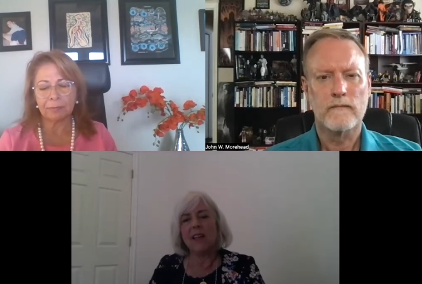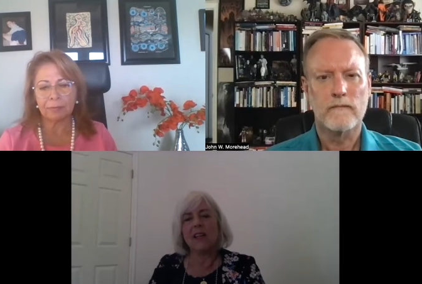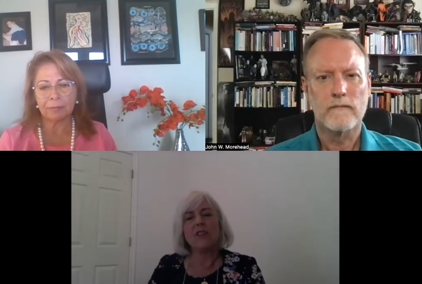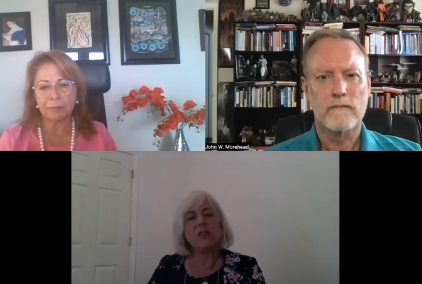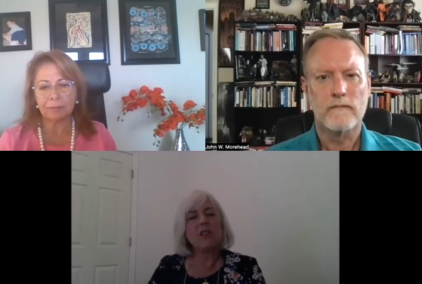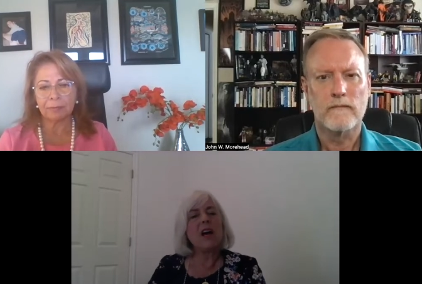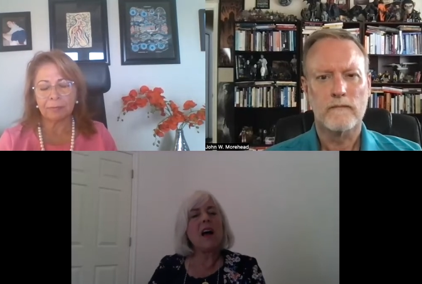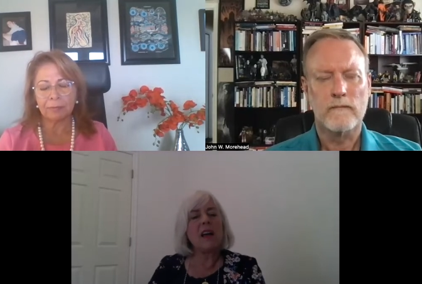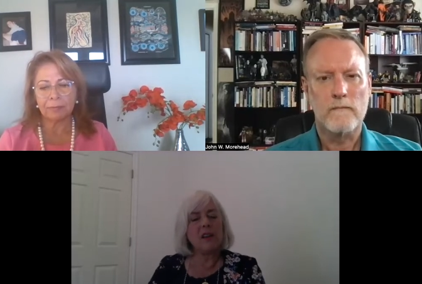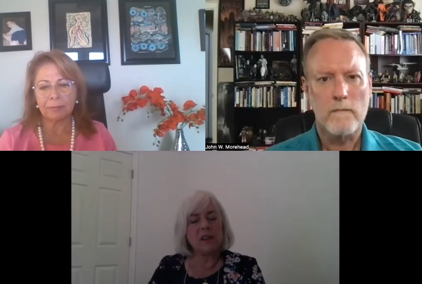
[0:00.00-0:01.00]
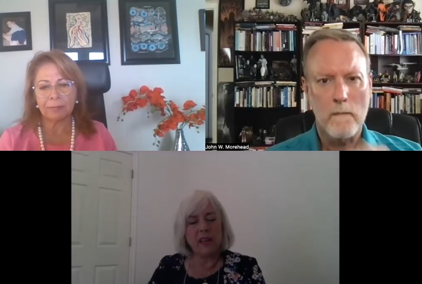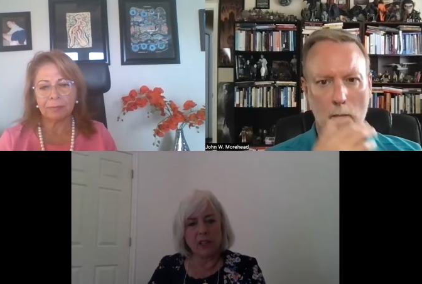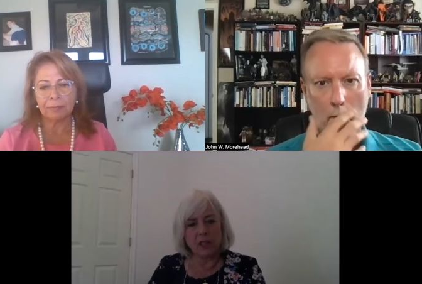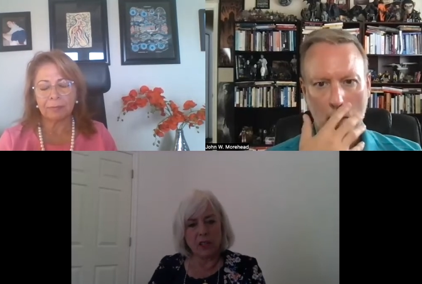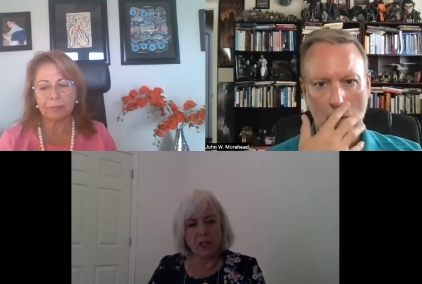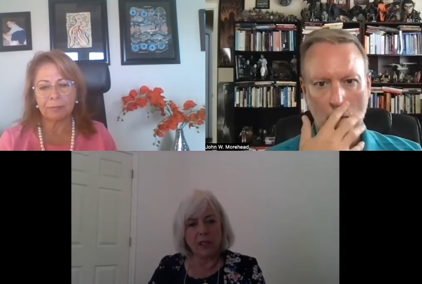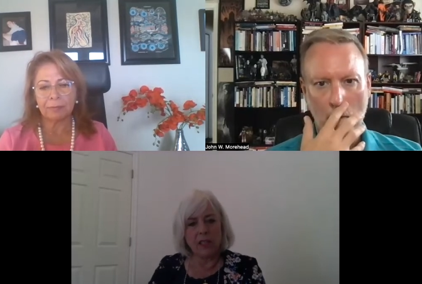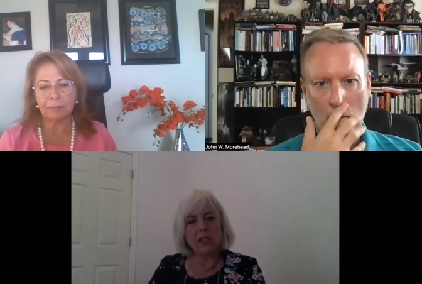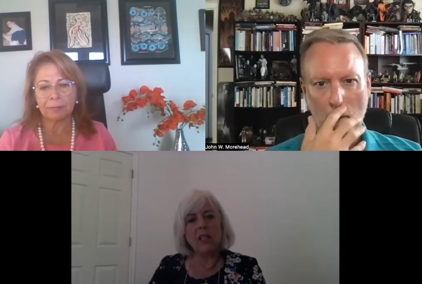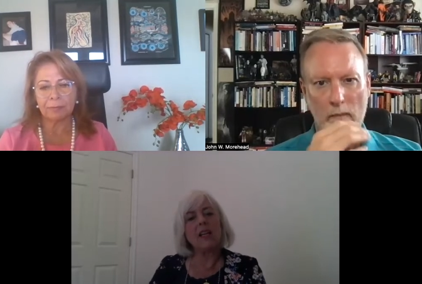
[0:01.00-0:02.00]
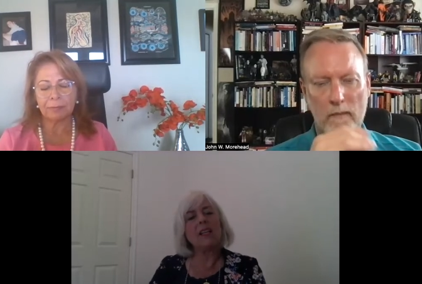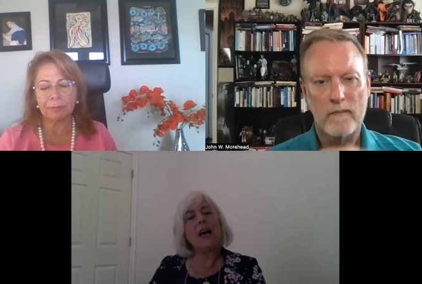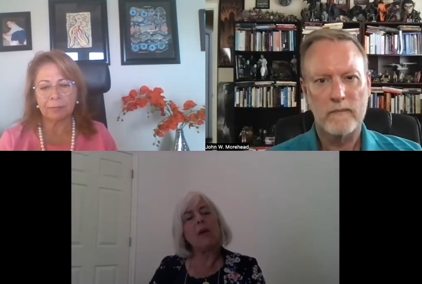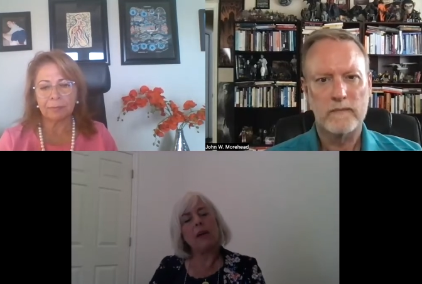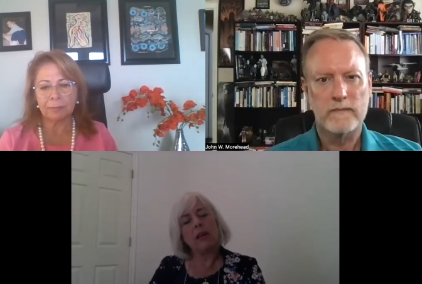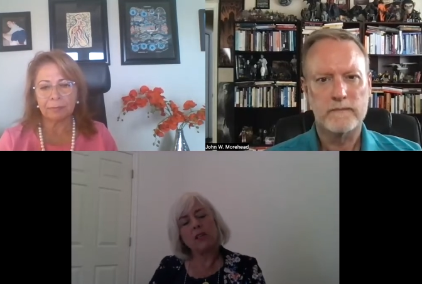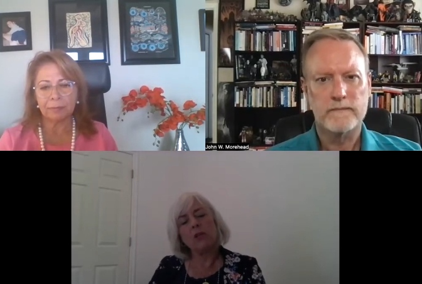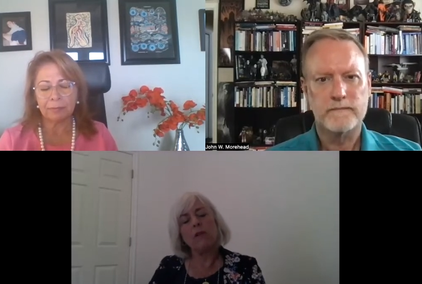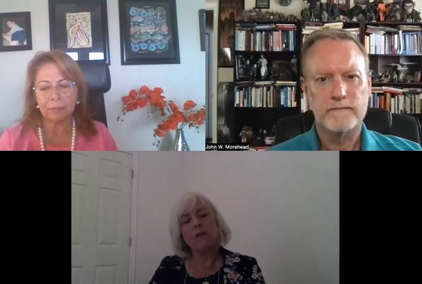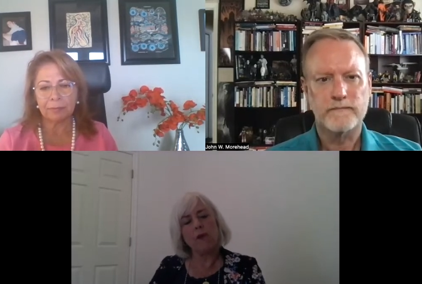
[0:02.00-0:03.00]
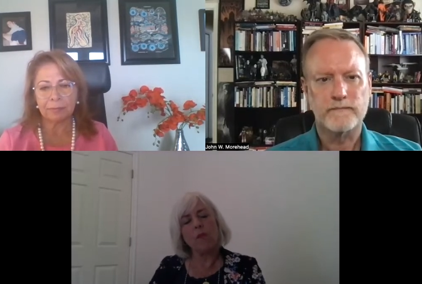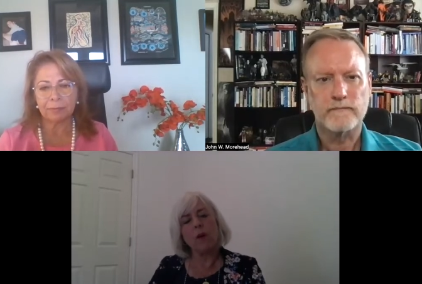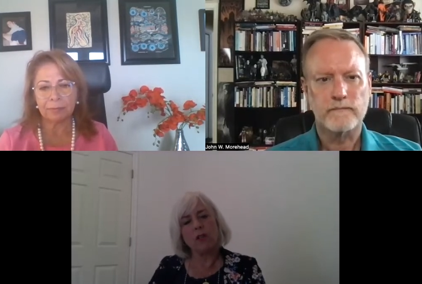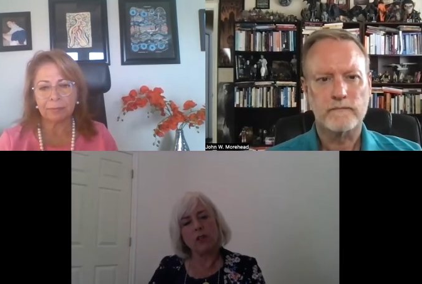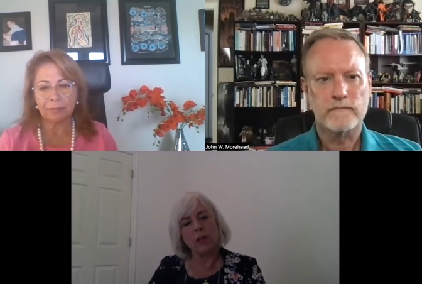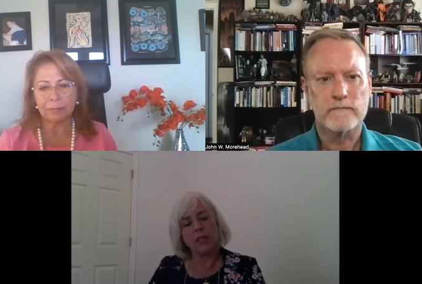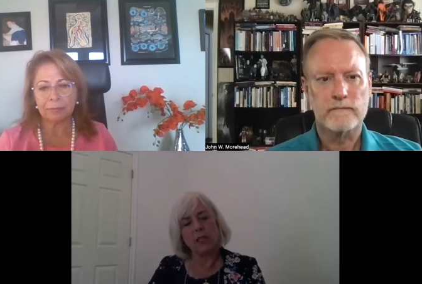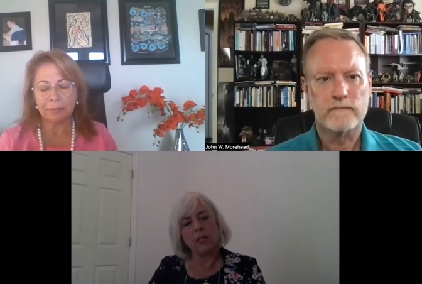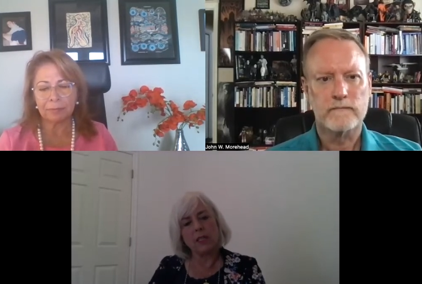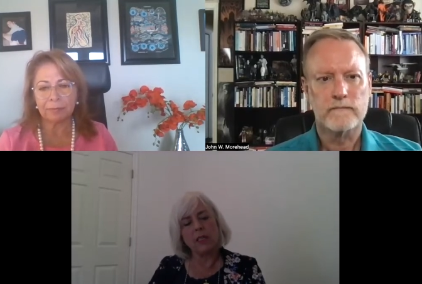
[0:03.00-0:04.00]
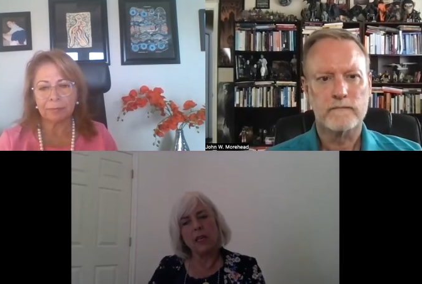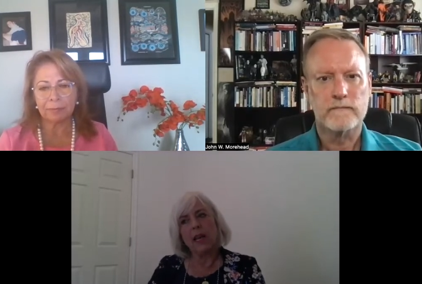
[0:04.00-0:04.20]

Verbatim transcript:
Speaker 1: to the higher nature and to allow it to inform our choices.